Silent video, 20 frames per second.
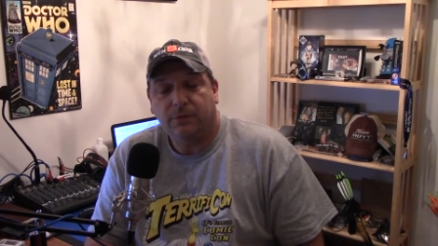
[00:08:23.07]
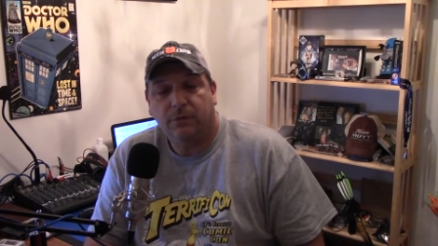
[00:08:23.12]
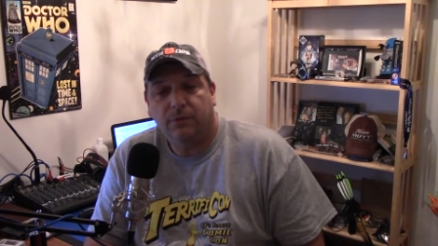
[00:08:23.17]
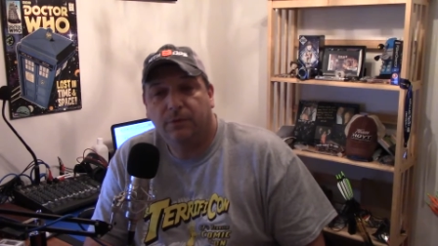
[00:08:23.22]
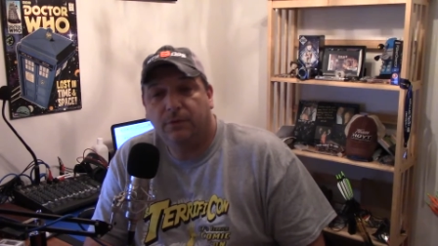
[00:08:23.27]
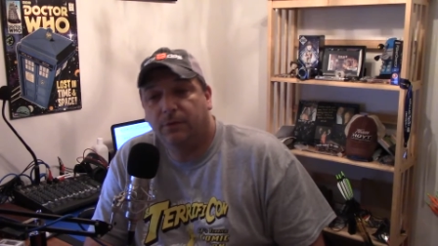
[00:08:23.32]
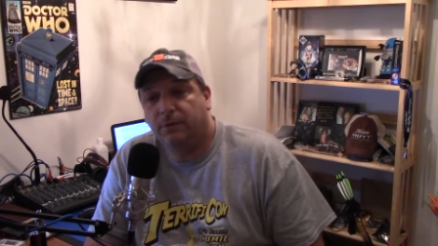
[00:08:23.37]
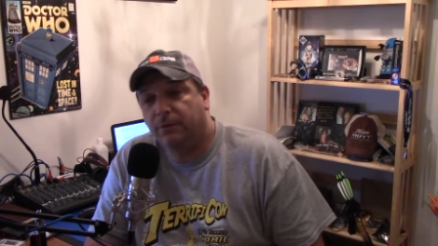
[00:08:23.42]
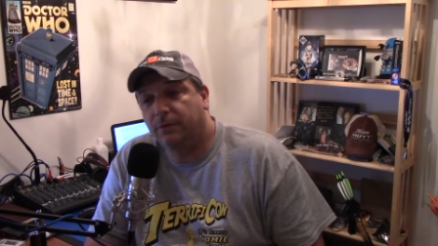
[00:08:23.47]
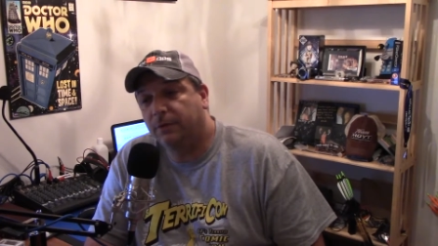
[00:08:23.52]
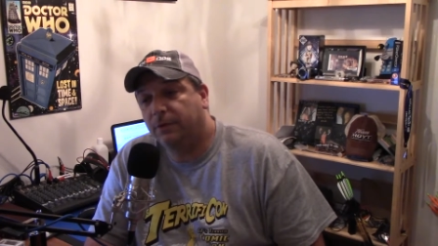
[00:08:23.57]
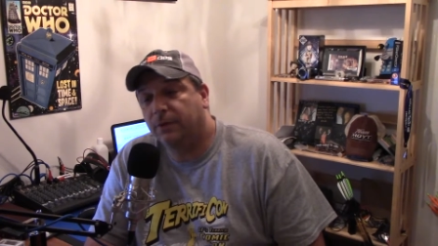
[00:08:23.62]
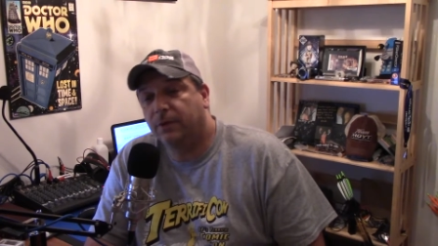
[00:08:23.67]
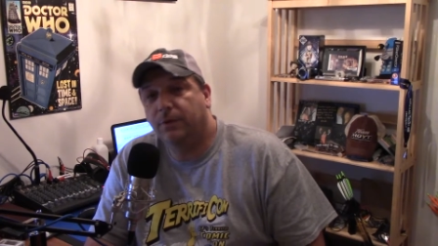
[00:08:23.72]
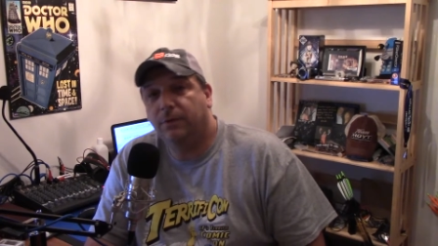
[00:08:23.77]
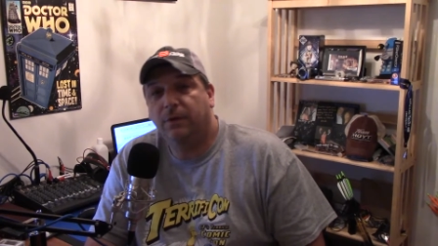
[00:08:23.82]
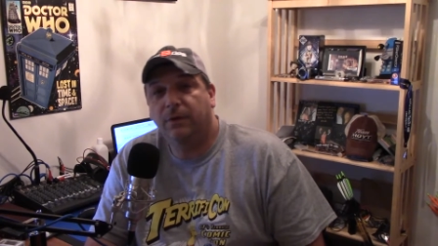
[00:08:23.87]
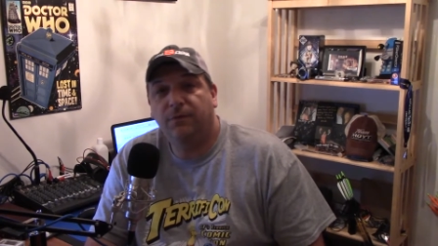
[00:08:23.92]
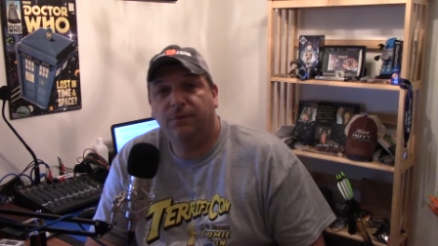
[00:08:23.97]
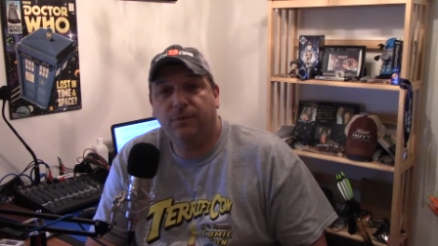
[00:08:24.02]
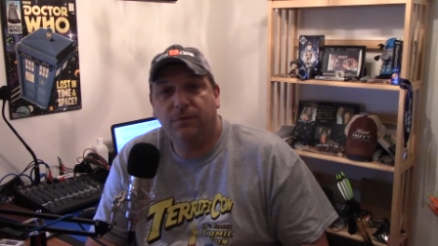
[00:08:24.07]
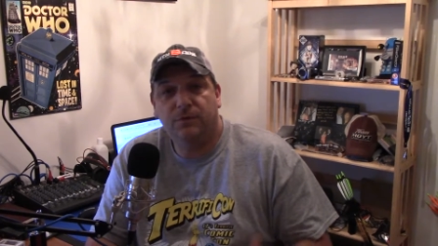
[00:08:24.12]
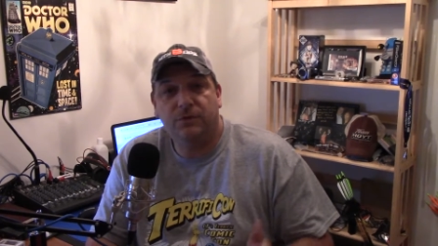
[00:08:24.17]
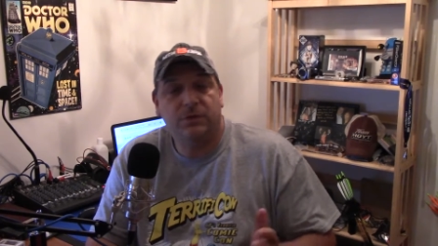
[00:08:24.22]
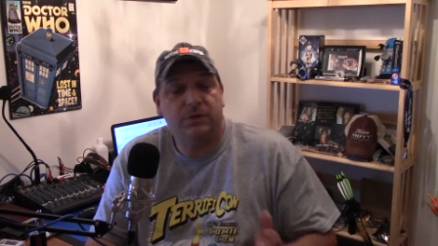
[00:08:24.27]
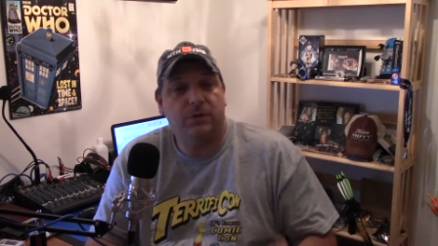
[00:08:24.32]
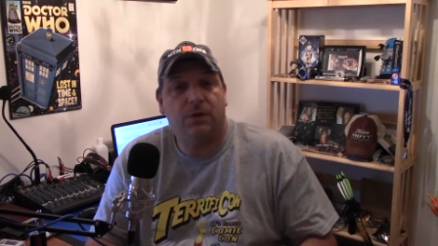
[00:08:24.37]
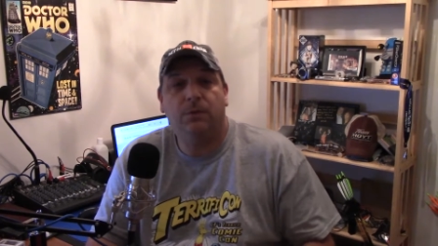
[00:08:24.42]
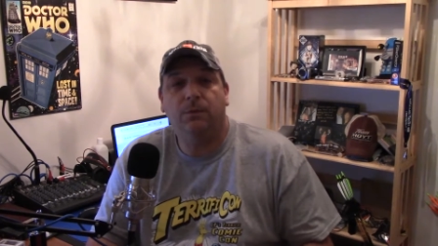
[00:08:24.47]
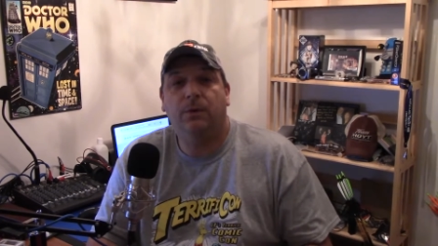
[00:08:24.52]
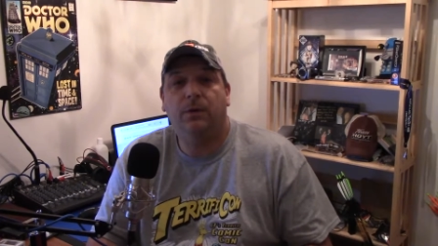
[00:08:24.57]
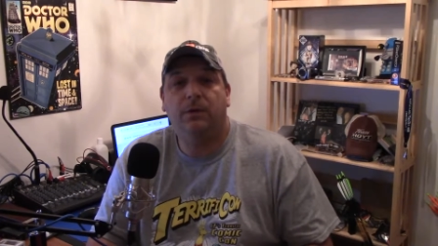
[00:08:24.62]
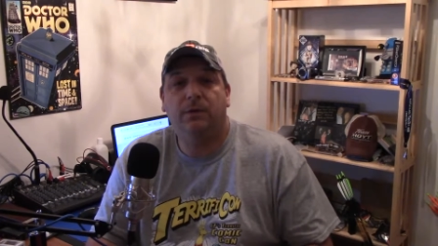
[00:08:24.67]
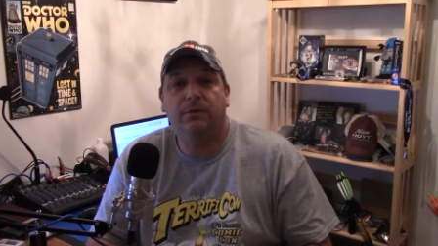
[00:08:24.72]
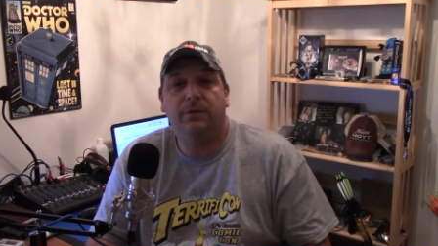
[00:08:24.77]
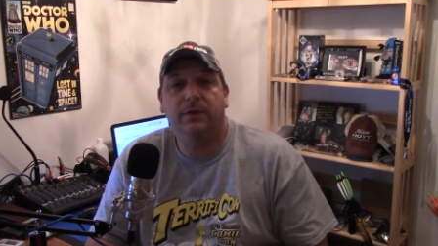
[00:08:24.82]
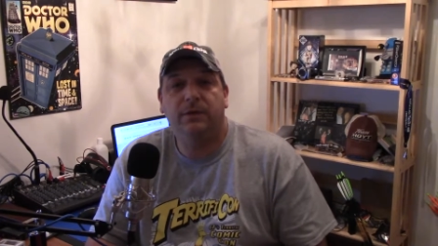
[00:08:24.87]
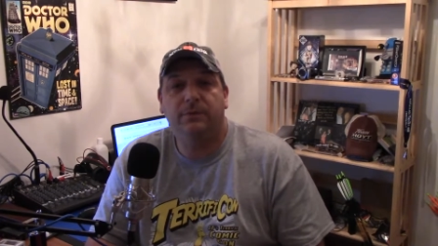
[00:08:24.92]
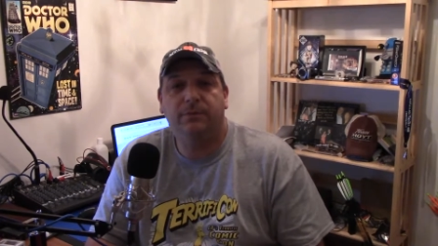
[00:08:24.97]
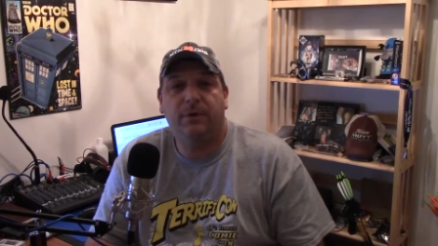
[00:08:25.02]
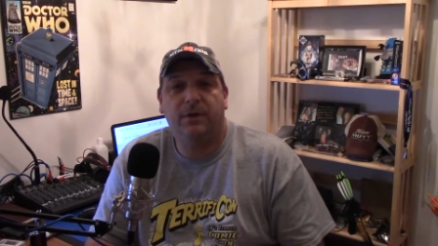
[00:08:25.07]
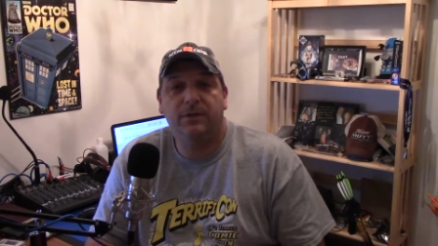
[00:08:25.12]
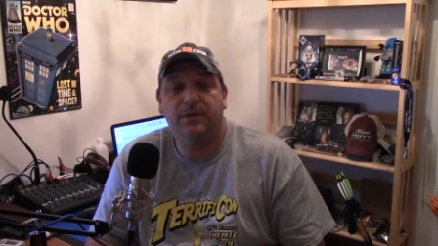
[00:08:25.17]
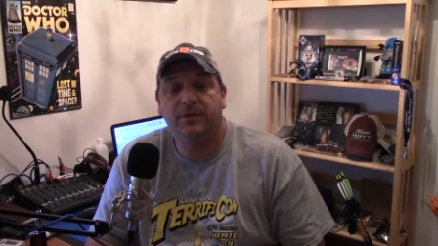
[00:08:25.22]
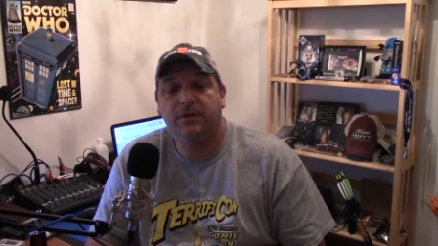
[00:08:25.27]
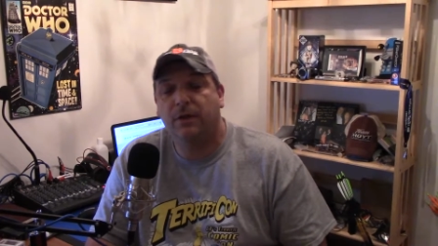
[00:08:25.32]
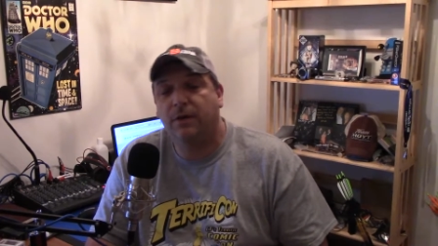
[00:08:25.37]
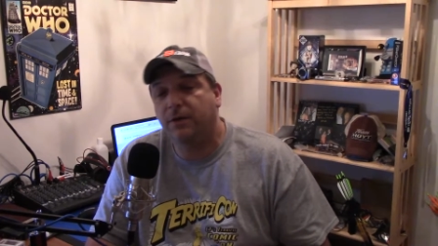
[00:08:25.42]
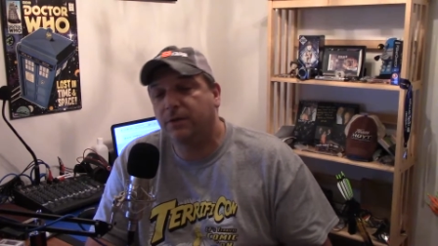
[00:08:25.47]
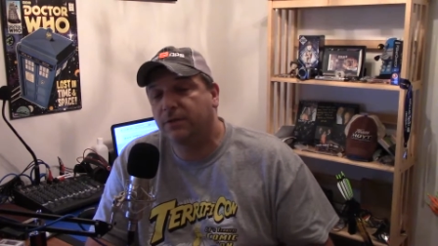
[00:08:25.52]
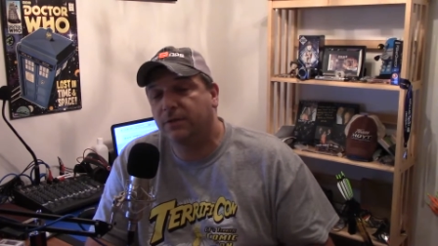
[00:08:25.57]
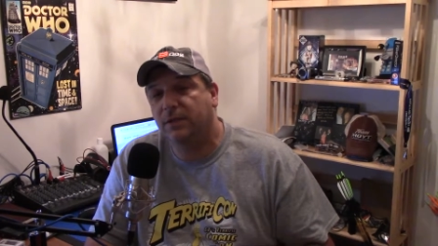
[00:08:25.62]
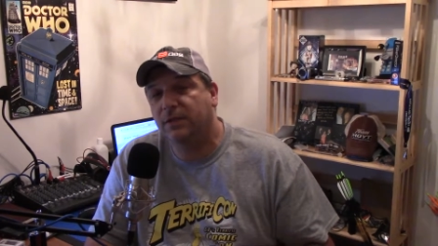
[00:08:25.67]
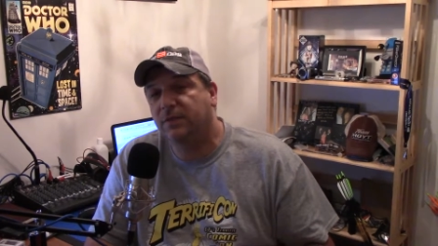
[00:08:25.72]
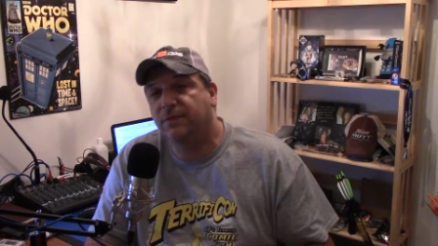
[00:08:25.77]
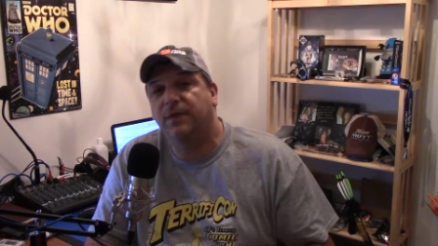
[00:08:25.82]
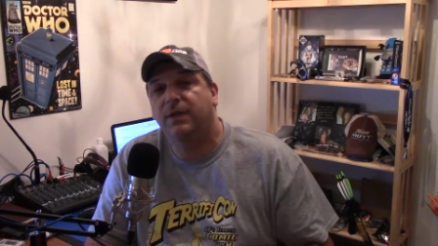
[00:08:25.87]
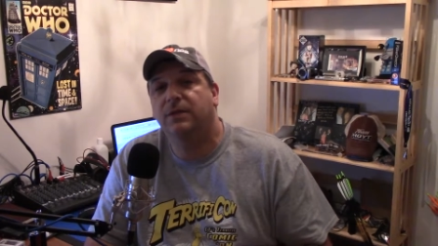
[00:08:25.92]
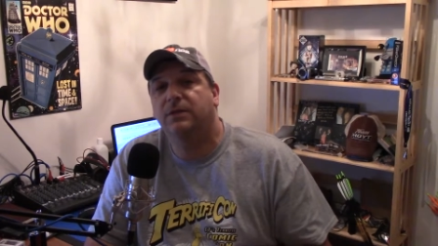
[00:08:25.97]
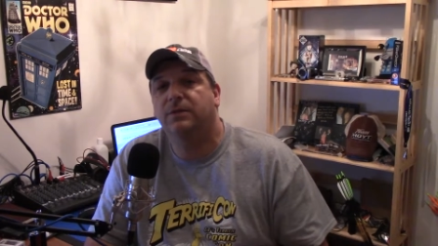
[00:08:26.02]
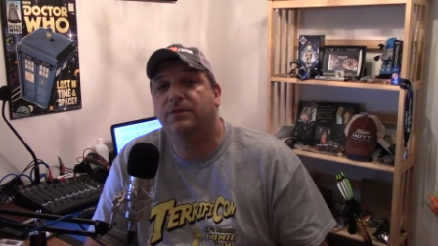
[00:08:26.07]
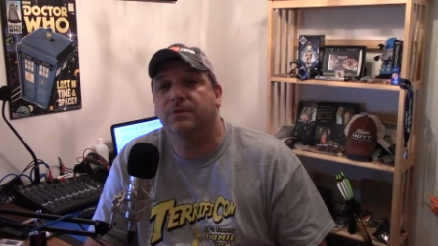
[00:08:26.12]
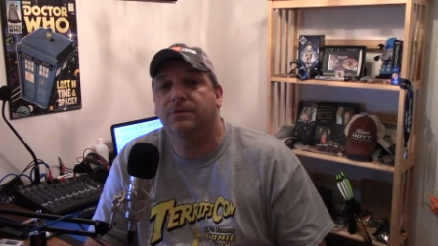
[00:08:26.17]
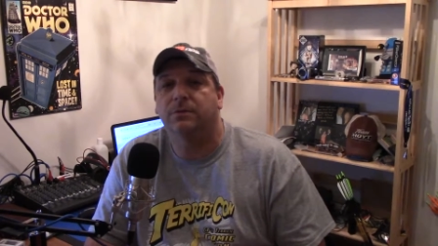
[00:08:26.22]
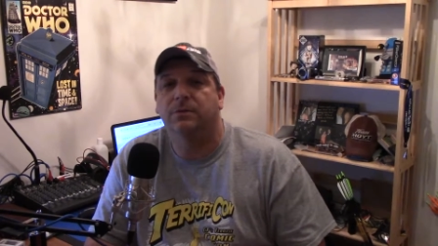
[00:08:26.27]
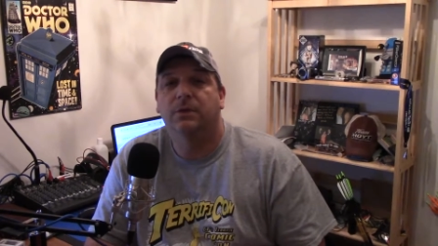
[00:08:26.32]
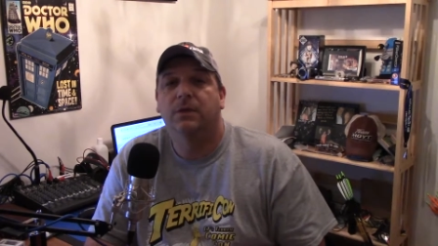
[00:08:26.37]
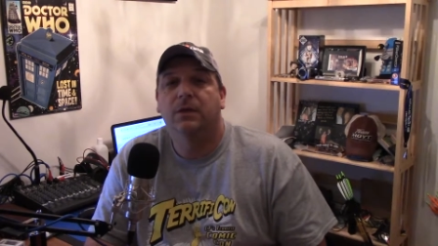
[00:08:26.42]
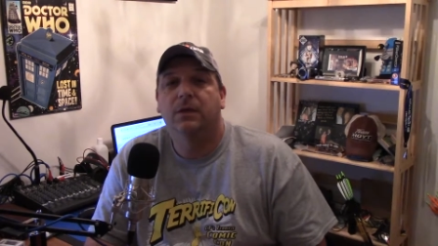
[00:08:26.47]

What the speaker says: Or, if you just don't want to race Project Cars, that's fine too.